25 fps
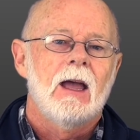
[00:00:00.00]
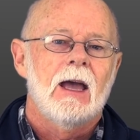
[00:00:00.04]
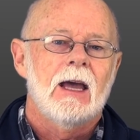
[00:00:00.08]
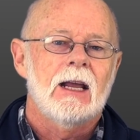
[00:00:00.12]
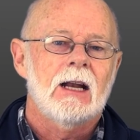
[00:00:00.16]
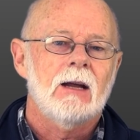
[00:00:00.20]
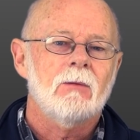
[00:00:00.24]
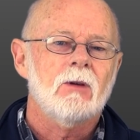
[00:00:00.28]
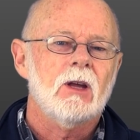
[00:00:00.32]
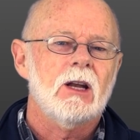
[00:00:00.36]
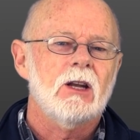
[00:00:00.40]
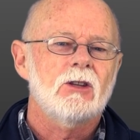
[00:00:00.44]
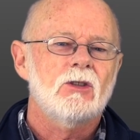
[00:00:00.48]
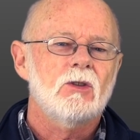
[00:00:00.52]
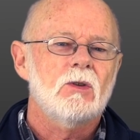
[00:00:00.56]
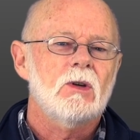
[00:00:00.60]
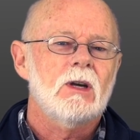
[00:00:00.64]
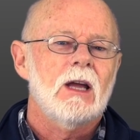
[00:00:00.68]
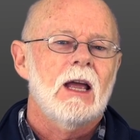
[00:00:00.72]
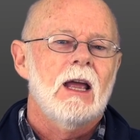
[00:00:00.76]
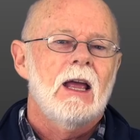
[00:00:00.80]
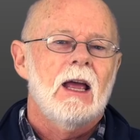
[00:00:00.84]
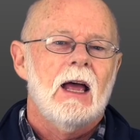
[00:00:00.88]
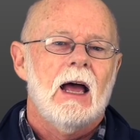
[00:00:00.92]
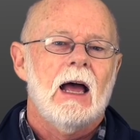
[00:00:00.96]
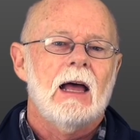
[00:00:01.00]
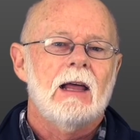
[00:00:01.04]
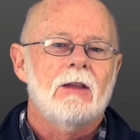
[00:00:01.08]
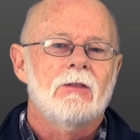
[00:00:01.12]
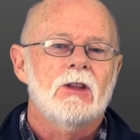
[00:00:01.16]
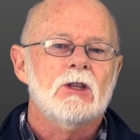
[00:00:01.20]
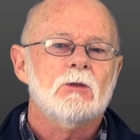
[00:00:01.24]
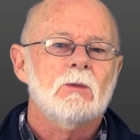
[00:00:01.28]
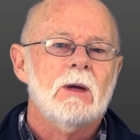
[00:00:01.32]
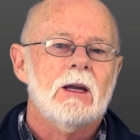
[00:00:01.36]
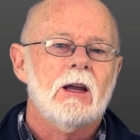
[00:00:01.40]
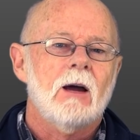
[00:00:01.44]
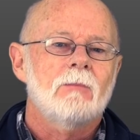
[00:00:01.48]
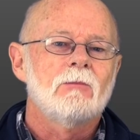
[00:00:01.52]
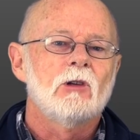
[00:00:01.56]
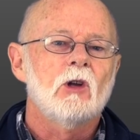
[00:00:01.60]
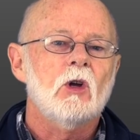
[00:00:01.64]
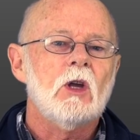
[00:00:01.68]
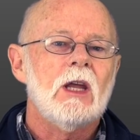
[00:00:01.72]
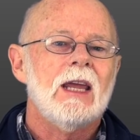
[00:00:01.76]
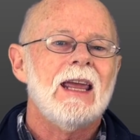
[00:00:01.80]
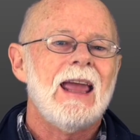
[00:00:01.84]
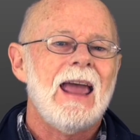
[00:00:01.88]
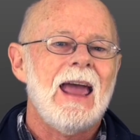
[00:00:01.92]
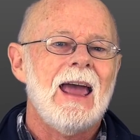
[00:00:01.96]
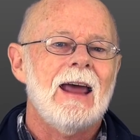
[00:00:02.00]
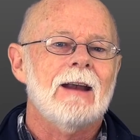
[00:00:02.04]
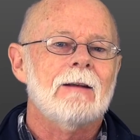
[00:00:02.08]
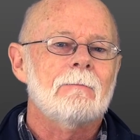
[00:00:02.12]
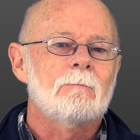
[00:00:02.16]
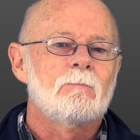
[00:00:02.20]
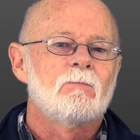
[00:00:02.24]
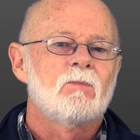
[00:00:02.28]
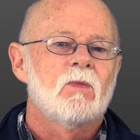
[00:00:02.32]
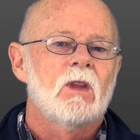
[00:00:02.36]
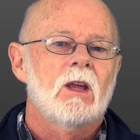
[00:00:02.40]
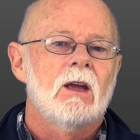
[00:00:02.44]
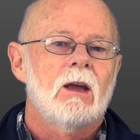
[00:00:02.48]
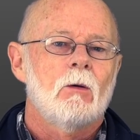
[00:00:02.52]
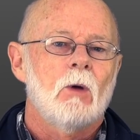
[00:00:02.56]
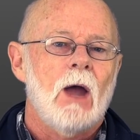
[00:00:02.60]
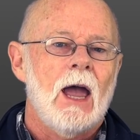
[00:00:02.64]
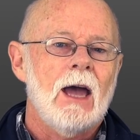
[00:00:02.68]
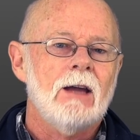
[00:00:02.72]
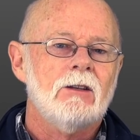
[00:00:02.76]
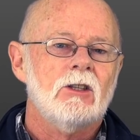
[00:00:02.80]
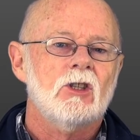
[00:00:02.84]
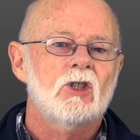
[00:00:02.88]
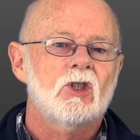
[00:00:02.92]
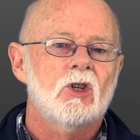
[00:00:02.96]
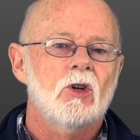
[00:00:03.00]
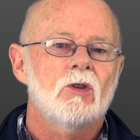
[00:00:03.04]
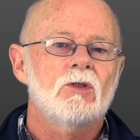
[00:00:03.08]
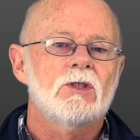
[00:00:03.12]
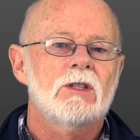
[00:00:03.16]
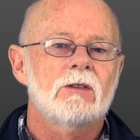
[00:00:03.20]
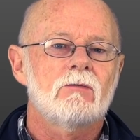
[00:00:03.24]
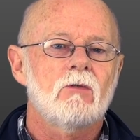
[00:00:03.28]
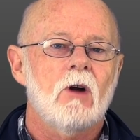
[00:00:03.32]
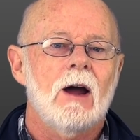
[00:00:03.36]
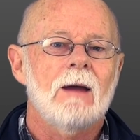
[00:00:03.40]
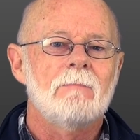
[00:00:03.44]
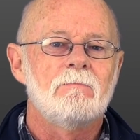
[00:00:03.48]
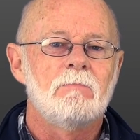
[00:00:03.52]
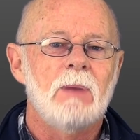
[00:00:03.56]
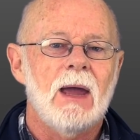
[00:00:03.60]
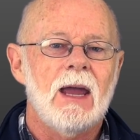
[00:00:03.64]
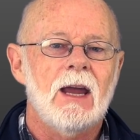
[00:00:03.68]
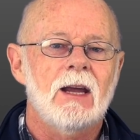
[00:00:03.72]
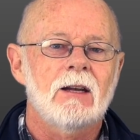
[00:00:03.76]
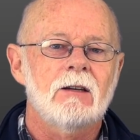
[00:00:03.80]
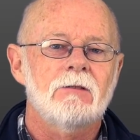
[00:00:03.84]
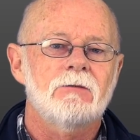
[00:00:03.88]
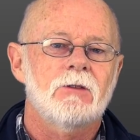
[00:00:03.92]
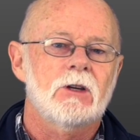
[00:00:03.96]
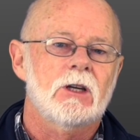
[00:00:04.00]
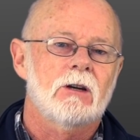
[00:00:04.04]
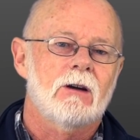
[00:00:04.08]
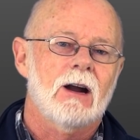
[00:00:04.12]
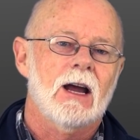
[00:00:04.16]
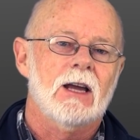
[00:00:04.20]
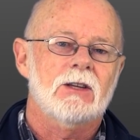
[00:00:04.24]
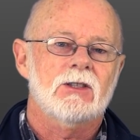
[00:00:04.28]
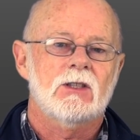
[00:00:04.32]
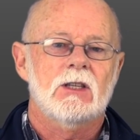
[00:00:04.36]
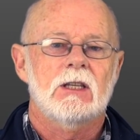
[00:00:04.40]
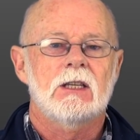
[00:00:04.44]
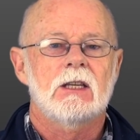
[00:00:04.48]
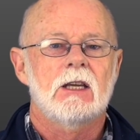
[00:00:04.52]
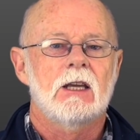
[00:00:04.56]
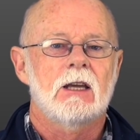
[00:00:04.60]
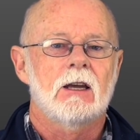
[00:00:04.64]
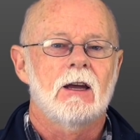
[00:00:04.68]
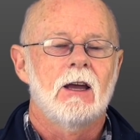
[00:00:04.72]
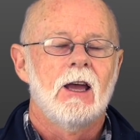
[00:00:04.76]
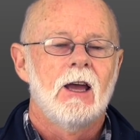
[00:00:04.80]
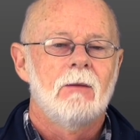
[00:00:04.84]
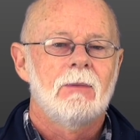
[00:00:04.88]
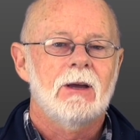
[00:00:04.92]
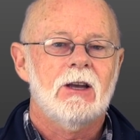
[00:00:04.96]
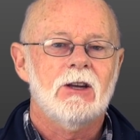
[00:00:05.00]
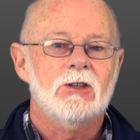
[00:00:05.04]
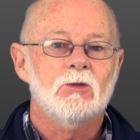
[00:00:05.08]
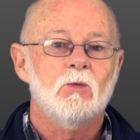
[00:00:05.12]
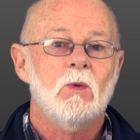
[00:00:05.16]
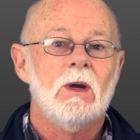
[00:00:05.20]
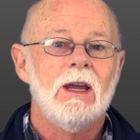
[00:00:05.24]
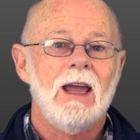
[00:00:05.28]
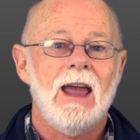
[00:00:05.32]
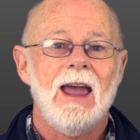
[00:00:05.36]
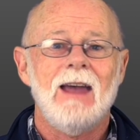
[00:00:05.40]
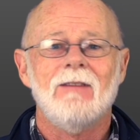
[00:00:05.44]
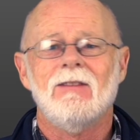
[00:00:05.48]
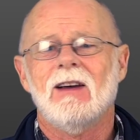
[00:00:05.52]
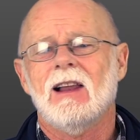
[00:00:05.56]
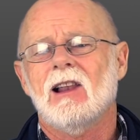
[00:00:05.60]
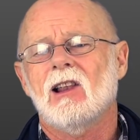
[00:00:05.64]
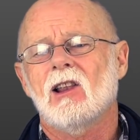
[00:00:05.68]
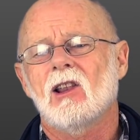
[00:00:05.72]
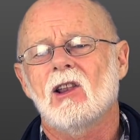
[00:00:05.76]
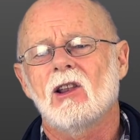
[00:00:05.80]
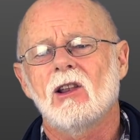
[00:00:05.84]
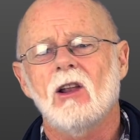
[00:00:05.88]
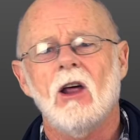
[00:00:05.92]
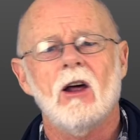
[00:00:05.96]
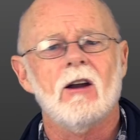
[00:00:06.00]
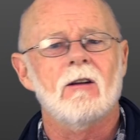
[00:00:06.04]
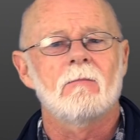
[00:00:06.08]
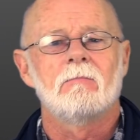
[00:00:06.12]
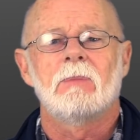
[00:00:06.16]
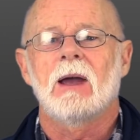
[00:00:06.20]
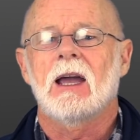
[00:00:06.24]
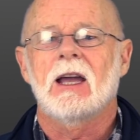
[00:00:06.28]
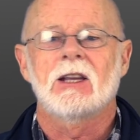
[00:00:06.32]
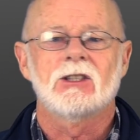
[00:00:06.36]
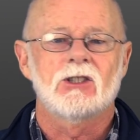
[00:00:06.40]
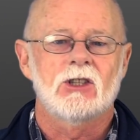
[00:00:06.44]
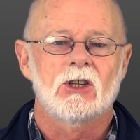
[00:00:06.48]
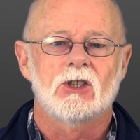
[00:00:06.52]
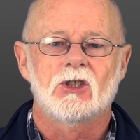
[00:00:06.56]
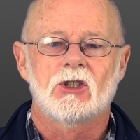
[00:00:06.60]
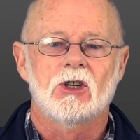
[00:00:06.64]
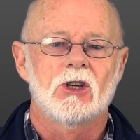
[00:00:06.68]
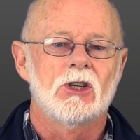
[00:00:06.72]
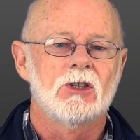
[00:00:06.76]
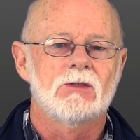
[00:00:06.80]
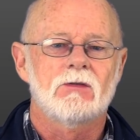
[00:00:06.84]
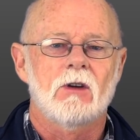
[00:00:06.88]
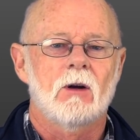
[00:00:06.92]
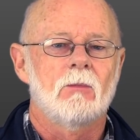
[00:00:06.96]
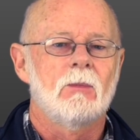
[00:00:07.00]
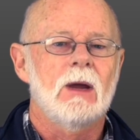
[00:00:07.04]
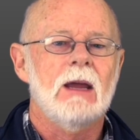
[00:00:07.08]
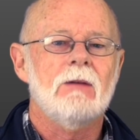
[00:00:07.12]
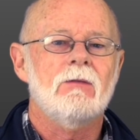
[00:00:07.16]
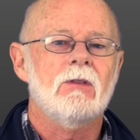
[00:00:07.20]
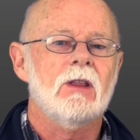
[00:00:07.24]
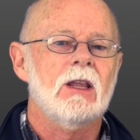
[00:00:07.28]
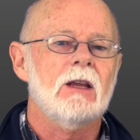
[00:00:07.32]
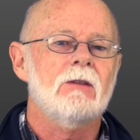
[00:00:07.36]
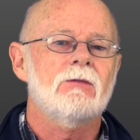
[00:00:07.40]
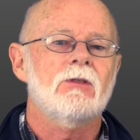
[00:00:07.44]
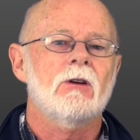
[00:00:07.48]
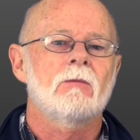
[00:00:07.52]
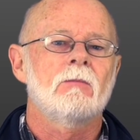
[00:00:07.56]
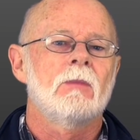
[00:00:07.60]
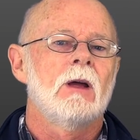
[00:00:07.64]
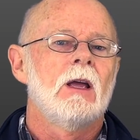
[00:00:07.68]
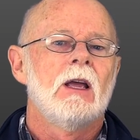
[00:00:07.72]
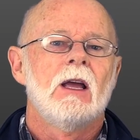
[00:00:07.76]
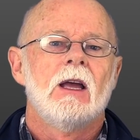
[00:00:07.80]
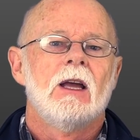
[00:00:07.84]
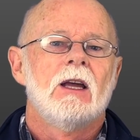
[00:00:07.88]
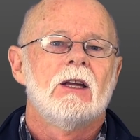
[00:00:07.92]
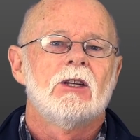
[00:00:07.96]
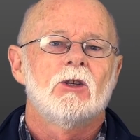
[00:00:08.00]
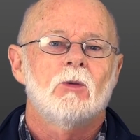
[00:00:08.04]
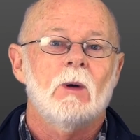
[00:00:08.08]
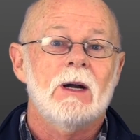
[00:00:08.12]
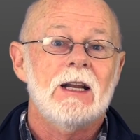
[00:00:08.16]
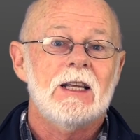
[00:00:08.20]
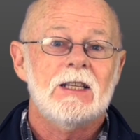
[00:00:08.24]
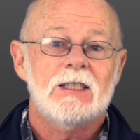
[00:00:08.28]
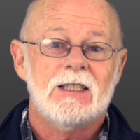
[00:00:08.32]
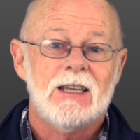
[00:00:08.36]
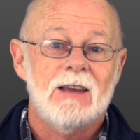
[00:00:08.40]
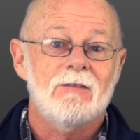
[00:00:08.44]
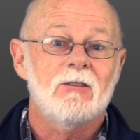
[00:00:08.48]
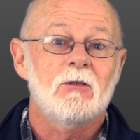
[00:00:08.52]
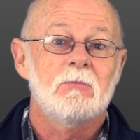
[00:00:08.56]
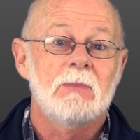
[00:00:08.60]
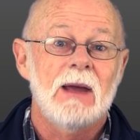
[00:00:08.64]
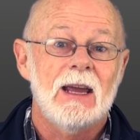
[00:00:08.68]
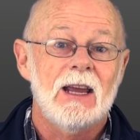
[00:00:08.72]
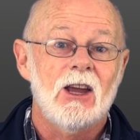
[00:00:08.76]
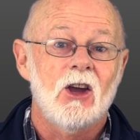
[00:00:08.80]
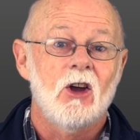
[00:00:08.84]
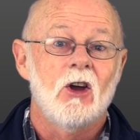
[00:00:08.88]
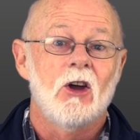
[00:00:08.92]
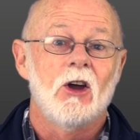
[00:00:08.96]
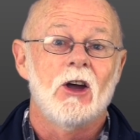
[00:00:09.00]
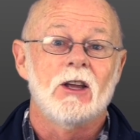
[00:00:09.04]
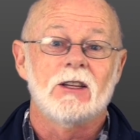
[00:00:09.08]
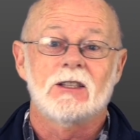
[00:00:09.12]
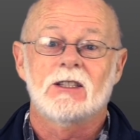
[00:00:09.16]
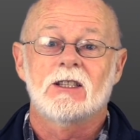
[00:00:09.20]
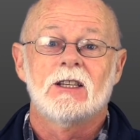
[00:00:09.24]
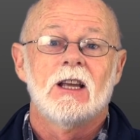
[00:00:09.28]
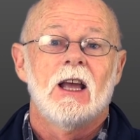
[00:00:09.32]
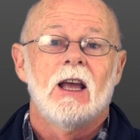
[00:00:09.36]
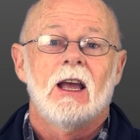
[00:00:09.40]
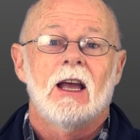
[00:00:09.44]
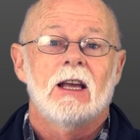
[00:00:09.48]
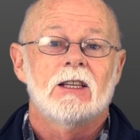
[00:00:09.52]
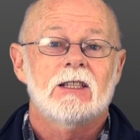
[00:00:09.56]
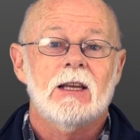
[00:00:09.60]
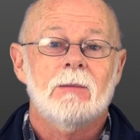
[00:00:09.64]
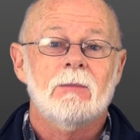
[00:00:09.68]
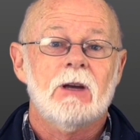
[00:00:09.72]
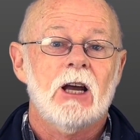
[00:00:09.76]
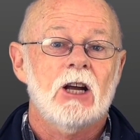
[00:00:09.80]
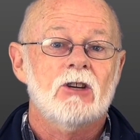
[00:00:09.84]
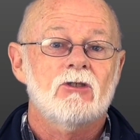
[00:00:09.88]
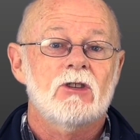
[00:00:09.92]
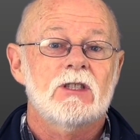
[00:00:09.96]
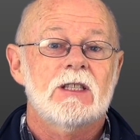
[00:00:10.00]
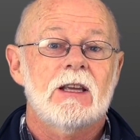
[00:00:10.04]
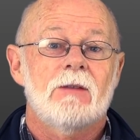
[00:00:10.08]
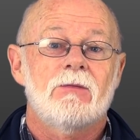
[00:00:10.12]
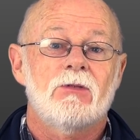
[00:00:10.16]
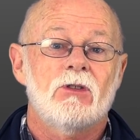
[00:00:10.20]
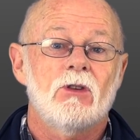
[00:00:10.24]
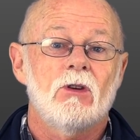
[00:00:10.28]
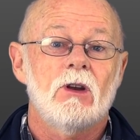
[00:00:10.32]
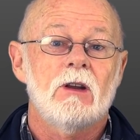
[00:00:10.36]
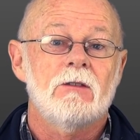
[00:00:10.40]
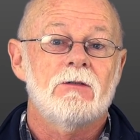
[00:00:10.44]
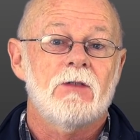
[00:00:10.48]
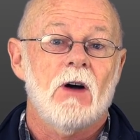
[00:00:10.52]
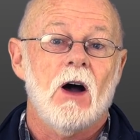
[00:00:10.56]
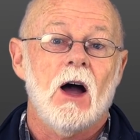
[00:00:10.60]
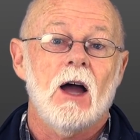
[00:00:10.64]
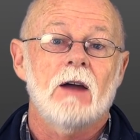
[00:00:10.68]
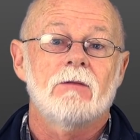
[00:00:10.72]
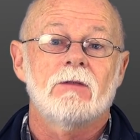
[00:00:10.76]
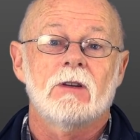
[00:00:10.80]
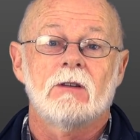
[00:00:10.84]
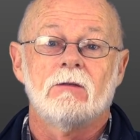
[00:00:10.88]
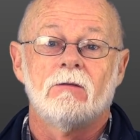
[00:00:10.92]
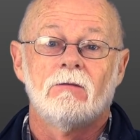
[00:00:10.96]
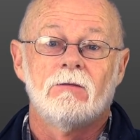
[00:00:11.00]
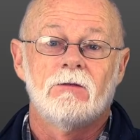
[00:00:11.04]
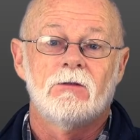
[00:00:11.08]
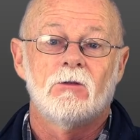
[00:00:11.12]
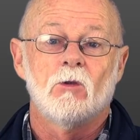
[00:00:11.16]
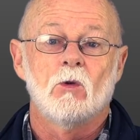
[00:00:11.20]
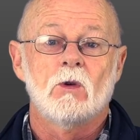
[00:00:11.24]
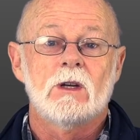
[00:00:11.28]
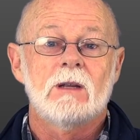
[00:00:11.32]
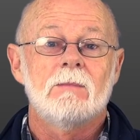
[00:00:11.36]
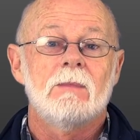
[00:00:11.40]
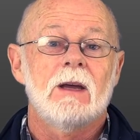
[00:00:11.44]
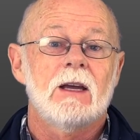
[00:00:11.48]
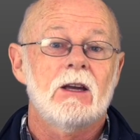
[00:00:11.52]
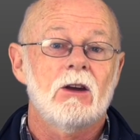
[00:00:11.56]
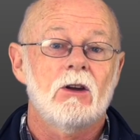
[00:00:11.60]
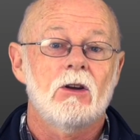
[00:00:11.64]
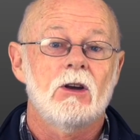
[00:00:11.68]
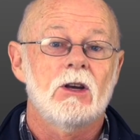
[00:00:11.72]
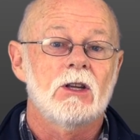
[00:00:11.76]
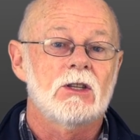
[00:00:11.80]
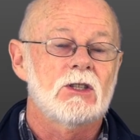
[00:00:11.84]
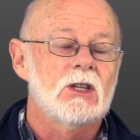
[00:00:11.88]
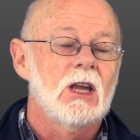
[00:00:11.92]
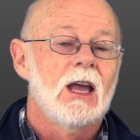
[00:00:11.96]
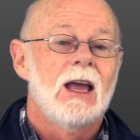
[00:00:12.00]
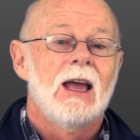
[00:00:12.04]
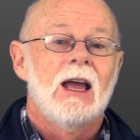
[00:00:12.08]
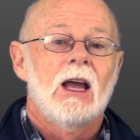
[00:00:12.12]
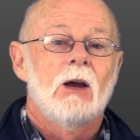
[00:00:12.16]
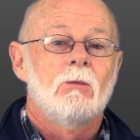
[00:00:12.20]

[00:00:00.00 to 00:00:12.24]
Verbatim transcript: And I'm going to do a, this week, I'm looking at how to choose the right band for your RC gear because we have a lot of bands to choose from. Everything from 27 megahertz, some countries have 35 and 40 megahertz.